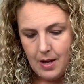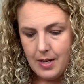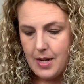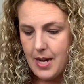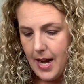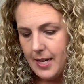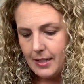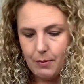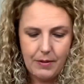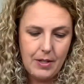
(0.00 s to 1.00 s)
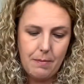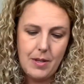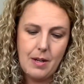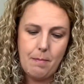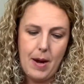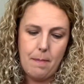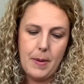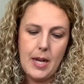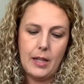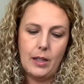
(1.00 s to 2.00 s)
Next, we have something by
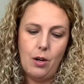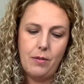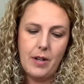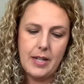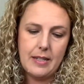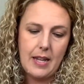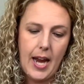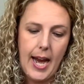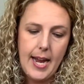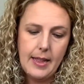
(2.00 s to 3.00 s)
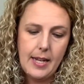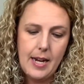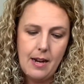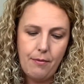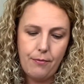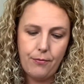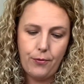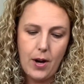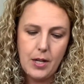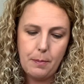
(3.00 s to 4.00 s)
Pink Clover. It's the Haylee
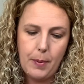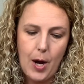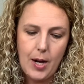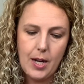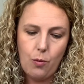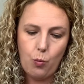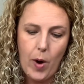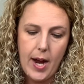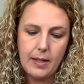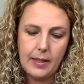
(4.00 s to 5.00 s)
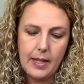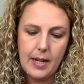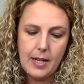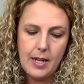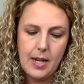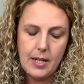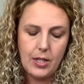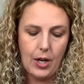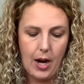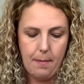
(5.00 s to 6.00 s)
front pocket Raglan knit
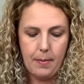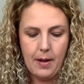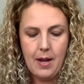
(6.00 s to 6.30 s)
top